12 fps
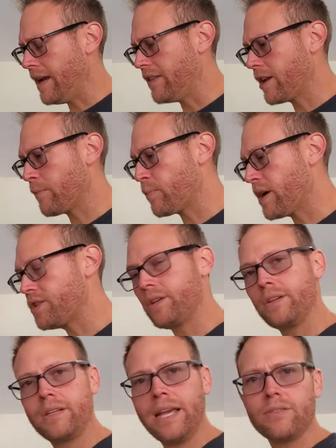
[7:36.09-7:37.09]
and the
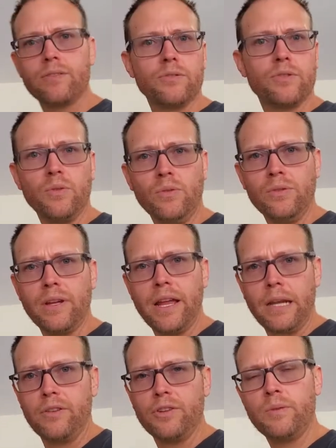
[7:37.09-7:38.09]
compression tester tool,
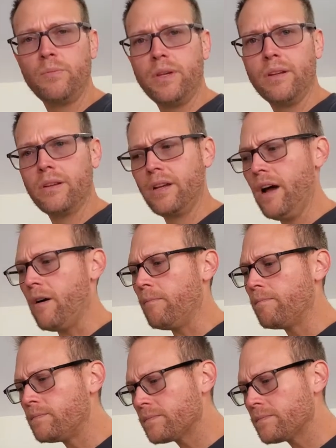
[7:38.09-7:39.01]
and you should be good to go.